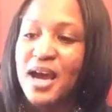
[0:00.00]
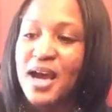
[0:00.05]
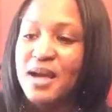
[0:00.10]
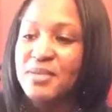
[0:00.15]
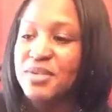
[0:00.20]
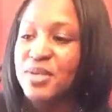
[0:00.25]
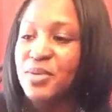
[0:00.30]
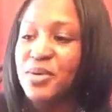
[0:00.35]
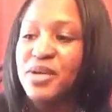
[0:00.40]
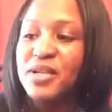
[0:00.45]

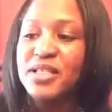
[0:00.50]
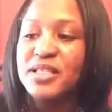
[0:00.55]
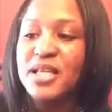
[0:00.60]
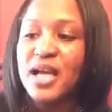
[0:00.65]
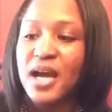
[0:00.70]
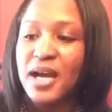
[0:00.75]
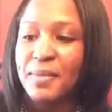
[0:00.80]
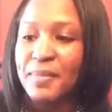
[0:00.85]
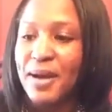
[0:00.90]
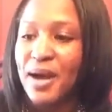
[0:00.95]
so we're going to
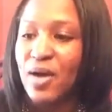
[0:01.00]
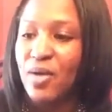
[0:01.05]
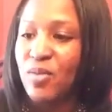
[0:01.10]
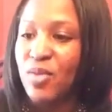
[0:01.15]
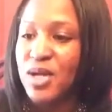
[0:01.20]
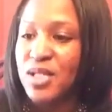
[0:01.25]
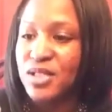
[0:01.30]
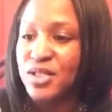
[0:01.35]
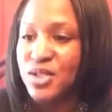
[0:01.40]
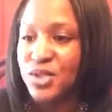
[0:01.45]
talk about
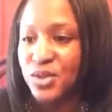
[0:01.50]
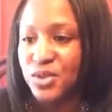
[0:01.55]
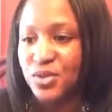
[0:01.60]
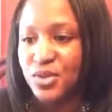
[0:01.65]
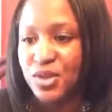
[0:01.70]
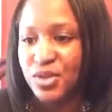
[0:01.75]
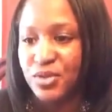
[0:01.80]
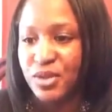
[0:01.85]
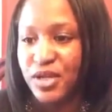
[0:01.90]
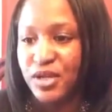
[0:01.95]
1,
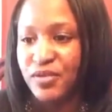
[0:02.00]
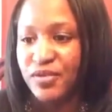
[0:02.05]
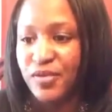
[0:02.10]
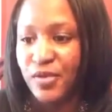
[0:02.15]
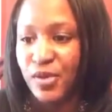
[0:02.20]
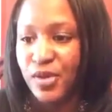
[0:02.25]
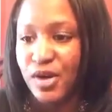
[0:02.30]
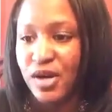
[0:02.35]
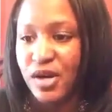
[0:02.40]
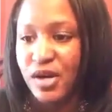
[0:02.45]
2, 3,
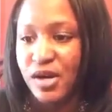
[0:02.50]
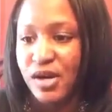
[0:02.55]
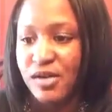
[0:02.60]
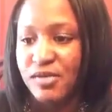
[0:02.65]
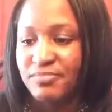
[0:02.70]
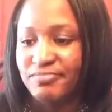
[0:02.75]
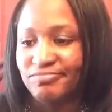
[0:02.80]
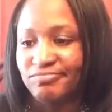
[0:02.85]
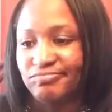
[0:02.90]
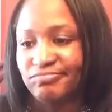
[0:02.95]

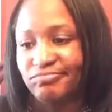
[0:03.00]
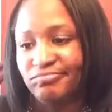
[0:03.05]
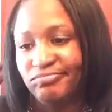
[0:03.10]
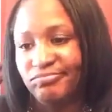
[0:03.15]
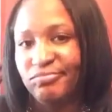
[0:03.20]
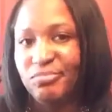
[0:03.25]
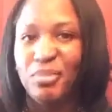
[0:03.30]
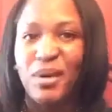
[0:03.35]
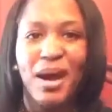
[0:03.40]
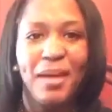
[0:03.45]
4,
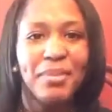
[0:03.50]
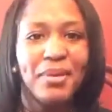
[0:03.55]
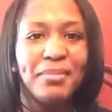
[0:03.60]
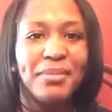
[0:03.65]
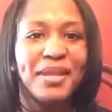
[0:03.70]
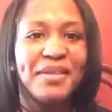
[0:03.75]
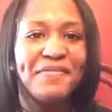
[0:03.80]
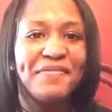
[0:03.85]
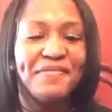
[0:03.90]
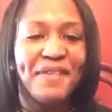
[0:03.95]

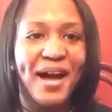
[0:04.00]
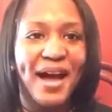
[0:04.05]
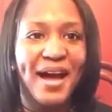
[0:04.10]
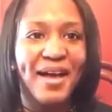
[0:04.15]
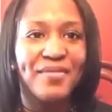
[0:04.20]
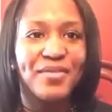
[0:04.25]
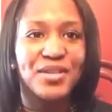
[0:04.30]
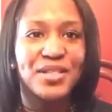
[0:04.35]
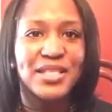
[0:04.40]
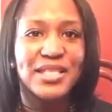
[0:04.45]
probably
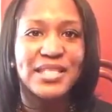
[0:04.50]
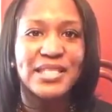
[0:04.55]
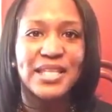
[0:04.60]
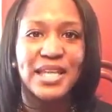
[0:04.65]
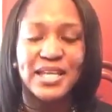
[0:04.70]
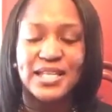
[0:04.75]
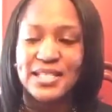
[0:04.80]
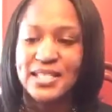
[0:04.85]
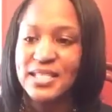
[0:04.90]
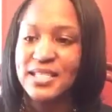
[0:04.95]
5 or
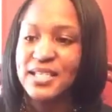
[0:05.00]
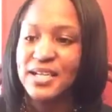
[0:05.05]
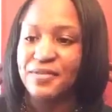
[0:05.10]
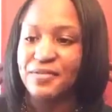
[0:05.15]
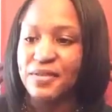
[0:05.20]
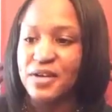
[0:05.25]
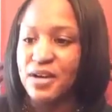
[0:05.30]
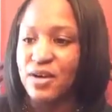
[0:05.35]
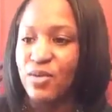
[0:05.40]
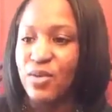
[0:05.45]
6
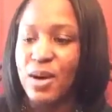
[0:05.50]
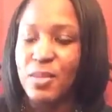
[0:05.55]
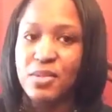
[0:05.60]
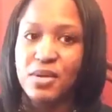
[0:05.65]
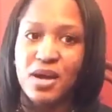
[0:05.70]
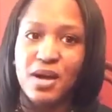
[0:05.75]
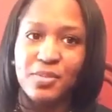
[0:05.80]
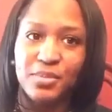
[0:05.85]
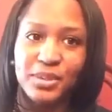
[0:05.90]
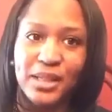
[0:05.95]
different
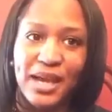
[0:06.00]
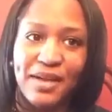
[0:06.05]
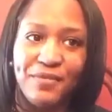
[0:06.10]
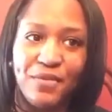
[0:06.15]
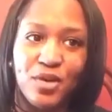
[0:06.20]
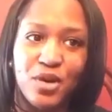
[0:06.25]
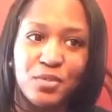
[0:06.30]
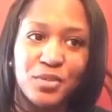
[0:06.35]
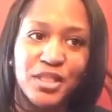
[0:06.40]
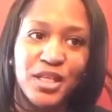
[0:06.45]
webinar
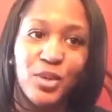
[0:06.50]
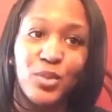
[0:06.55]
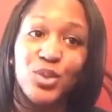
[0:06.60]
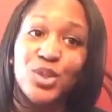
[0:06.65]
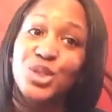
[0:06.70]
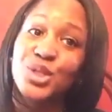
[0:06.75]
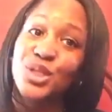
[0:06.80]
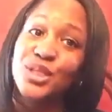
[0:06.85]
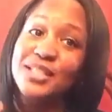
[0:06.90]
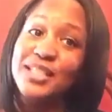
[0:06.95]
platforms, and I
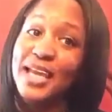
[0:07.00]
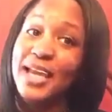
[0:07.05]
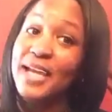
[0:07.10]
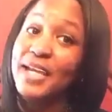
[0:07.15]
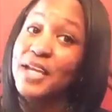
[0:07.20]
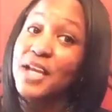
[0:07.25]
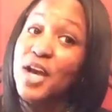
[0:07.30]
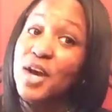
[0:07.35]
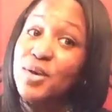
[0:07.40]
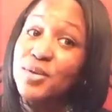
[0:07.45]
want you to
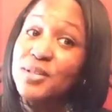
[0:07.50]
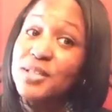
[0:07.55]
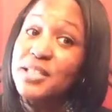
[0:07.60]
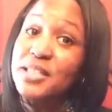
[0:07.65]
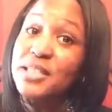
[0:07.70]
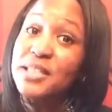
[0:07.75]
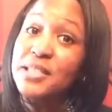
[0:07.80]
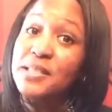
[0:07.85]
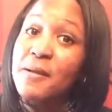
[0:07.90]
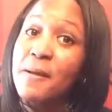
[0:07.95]
take notes
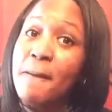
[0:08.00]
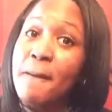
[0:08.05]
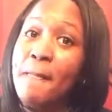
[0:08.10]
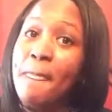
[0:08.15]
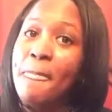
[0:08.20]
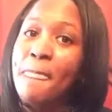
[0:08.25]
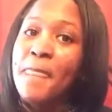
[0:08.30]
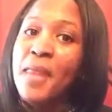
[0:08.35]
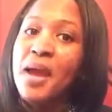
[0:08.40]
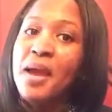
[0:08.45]

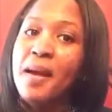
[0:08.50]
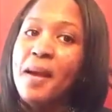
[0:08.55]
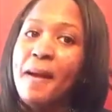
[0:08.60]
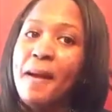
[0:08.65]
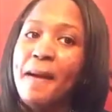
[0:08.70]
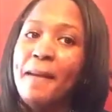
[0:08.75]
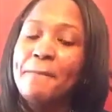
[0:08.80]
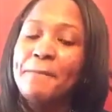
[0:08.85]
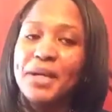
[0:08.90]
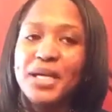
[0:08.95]

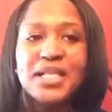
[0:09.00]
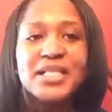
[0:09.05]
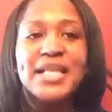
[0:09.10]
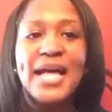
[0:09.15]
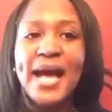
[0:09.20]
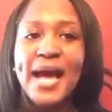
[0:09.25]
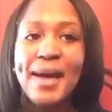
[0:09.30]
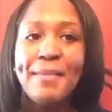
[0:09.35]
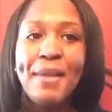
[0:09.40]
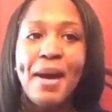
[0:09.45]
because
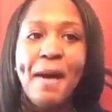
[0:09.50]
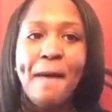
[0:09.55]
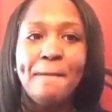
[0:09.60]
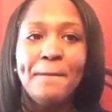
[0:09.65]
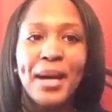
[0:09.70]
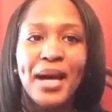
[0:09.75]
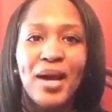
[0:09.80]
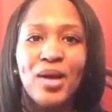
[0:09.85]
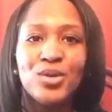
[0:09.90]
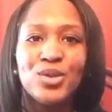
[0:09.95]
I'm
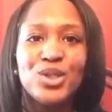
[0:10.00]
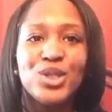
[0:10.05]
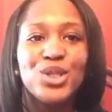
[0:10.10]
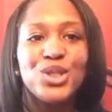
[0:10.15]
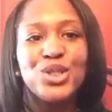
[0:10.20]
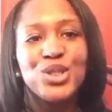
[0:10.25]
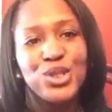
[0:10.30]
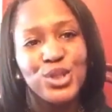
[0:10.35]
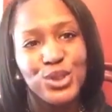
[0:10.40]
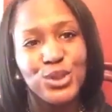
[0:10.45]
about to
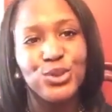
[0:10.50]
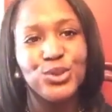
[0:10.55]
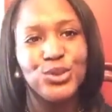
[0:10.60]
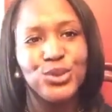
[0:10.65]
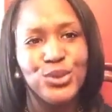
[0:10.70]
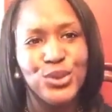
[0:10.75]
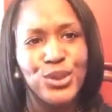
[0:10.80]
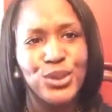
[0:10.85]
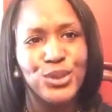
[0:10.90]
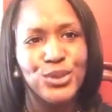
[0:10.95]

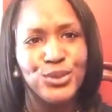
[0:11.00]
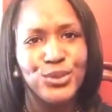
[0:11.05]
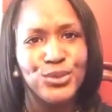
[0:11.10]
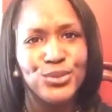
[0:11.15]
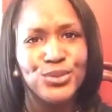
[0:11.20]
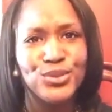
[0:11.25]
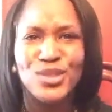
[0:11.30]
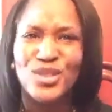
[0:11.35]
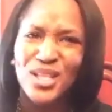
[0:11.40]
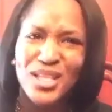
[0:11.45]
school you.
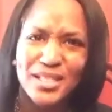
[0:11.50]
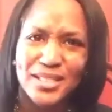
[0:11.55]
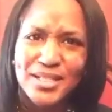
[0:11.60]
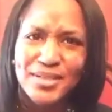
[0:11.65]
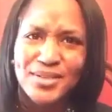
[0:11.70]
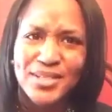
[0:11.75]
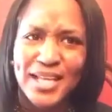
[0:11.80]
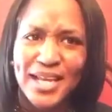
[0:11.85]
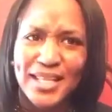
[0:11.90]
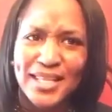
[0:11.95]
Do they
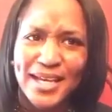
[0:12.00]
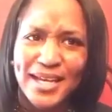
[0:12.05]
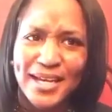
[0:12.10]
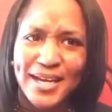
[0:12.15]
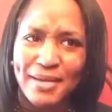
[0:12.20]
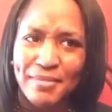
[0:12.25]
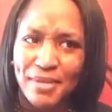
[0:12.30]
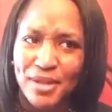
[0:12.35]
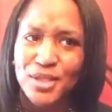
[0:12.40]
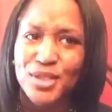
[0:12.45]
still say that?
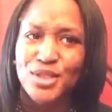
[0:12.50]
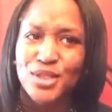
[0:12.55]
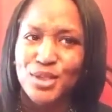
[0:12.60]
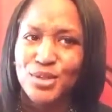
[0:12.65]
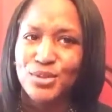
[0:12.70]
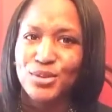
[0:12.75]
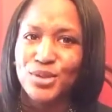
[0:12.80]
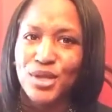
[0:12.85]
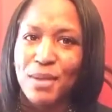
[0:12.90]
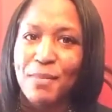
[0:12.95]
I'm about to
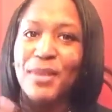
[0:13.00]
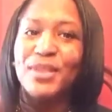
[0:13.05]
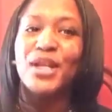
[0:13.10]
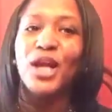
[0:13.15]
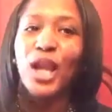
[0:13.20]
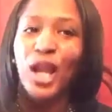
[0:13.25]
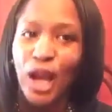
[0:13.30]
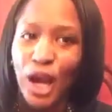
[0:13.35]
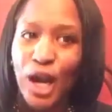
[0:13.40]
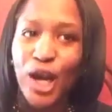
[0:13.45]
school you. I'm about
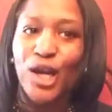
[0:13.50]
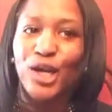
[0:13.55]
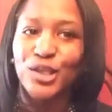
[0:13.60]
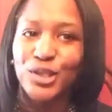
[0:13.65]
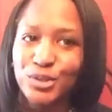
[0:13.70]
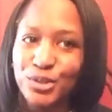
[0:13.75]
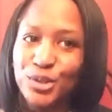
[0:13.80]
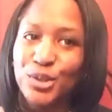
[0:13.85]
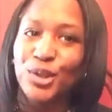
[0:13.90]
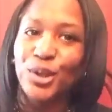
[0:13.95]
to learn
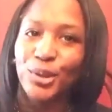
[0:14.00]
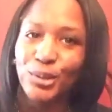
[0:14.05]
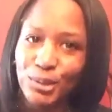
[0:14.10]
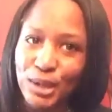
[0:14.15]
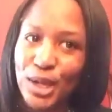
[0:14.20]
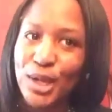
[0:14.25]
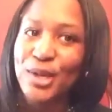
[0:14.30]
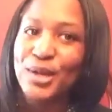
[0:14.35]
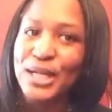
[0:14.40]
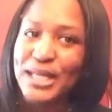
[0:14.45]
you. You're going to
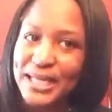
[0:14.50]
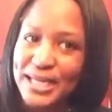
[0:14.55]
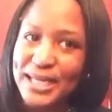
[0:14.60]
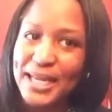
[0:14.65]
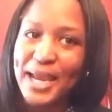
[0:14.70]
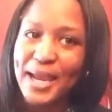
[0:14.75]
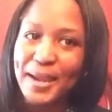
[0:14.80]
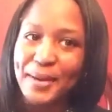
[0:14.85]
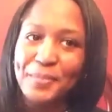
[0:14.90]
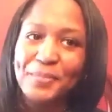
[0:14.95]
learn
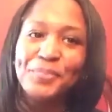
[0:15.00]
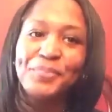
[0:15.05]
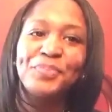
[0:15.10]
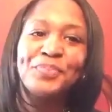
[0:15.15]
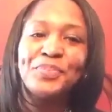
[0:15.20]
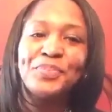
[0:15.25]
today.